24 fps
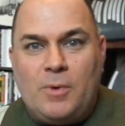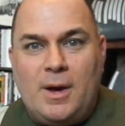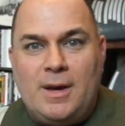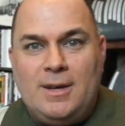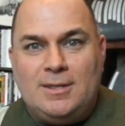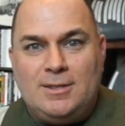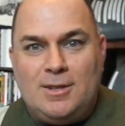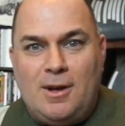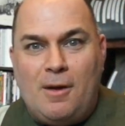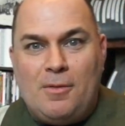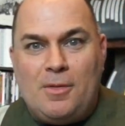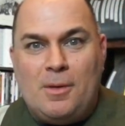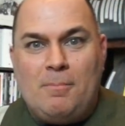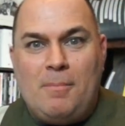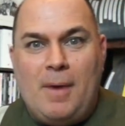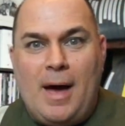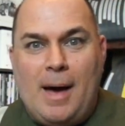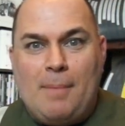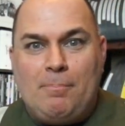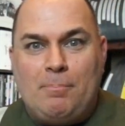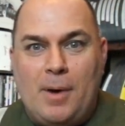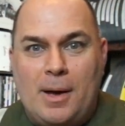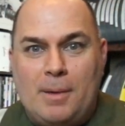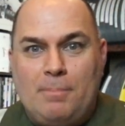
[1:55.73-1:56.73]
race on the
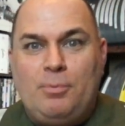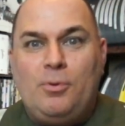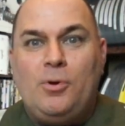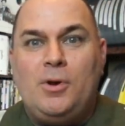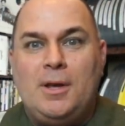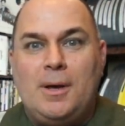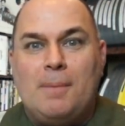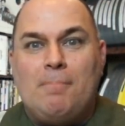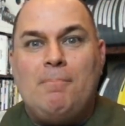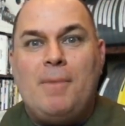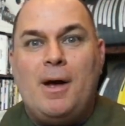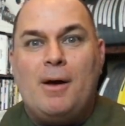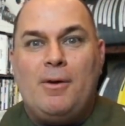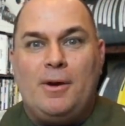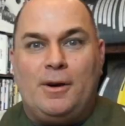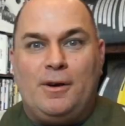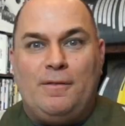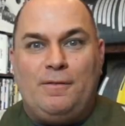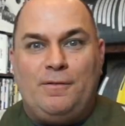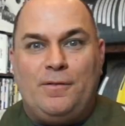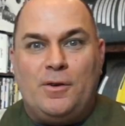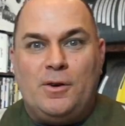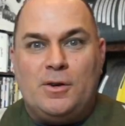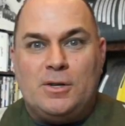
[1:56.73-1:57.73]
map by putting
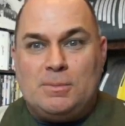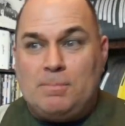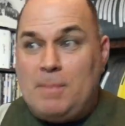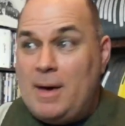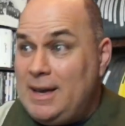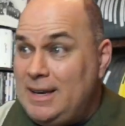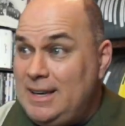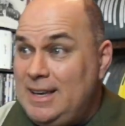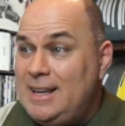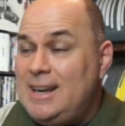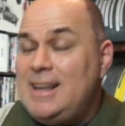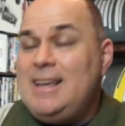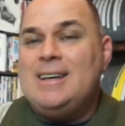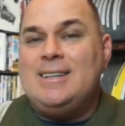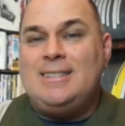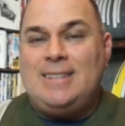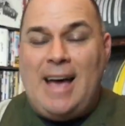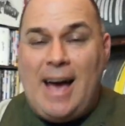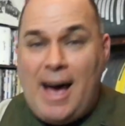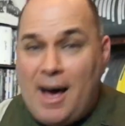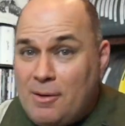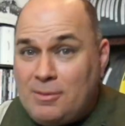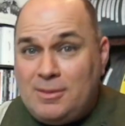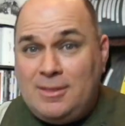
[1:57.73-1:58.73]
America first, by getting us
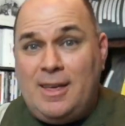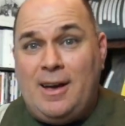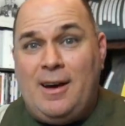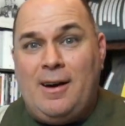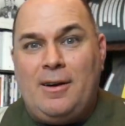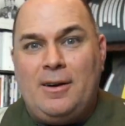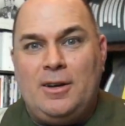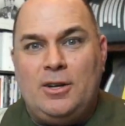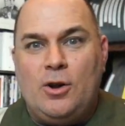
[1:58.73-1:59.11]
out there.